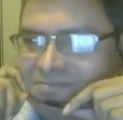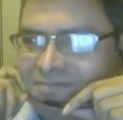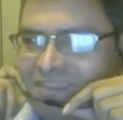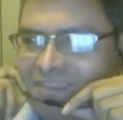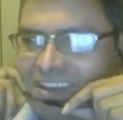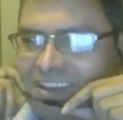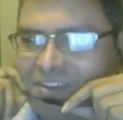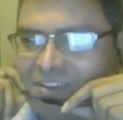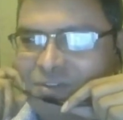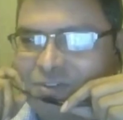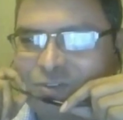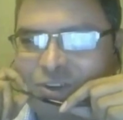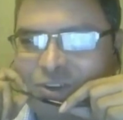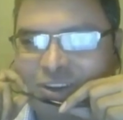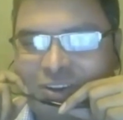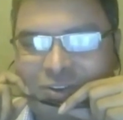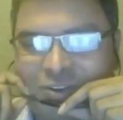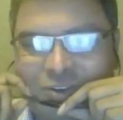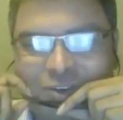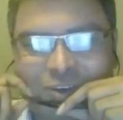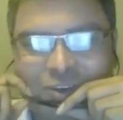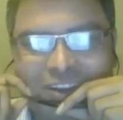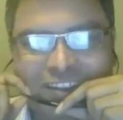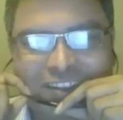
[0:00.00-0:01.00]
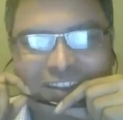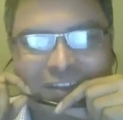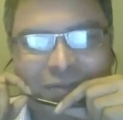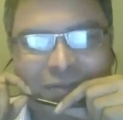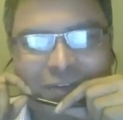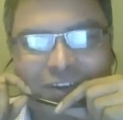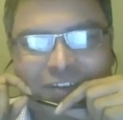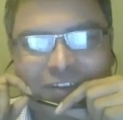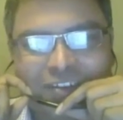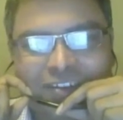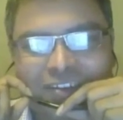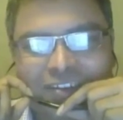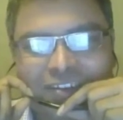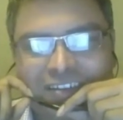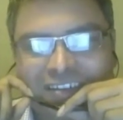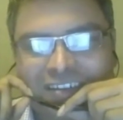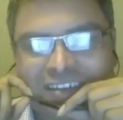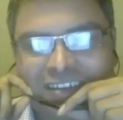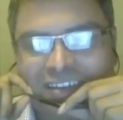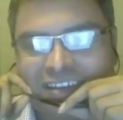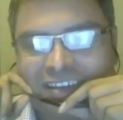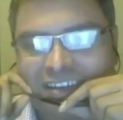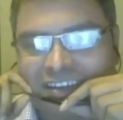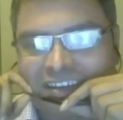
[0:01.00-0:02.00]
Any ideas?
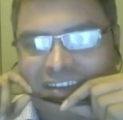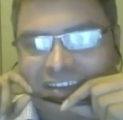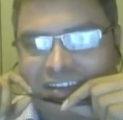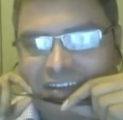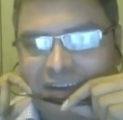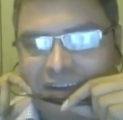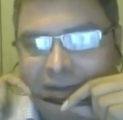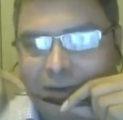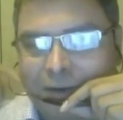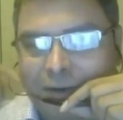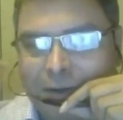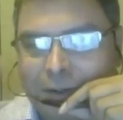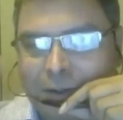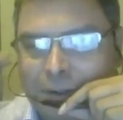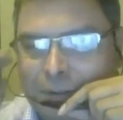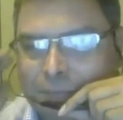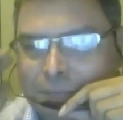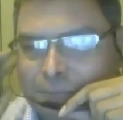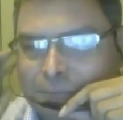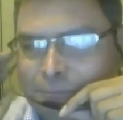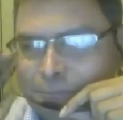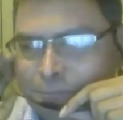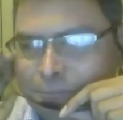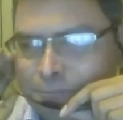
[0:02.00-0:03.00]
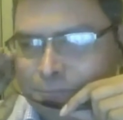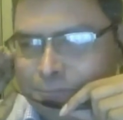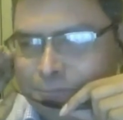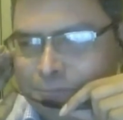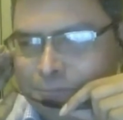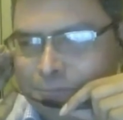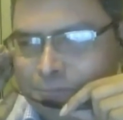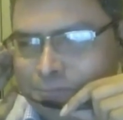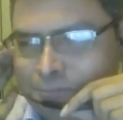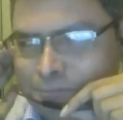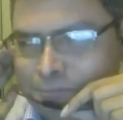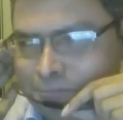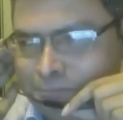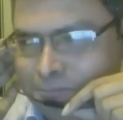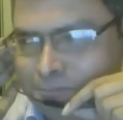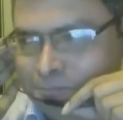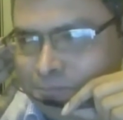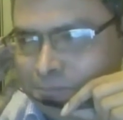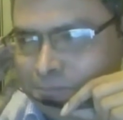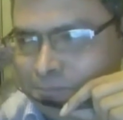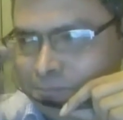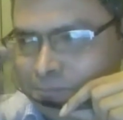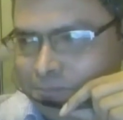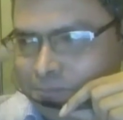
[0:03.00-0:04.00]

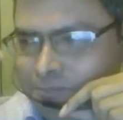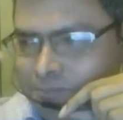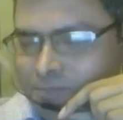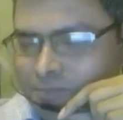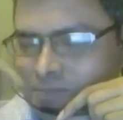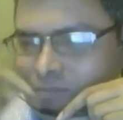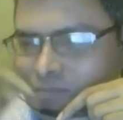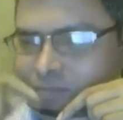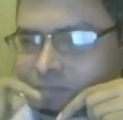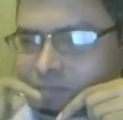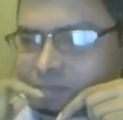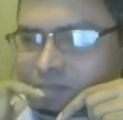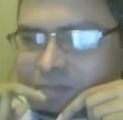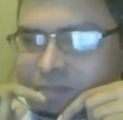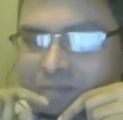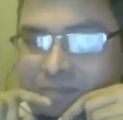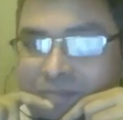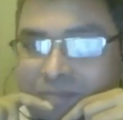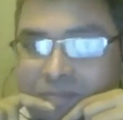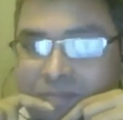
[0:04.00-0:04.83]
Because I know in